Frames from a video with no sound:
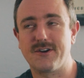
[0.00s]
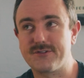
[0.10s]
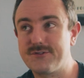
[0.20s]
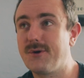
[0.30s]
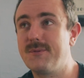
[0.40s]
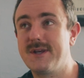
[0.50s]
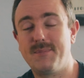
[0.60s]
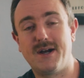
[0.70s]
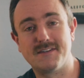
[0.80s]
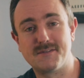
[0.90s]
are so many
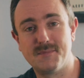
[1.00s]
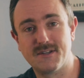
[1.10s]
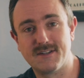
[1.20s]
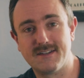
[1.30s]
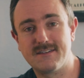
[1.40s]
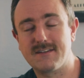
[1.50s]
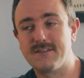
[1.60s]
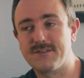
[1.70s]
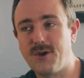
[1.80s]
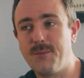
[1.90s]
possibilities
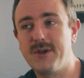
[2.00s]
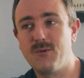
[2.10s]
and so many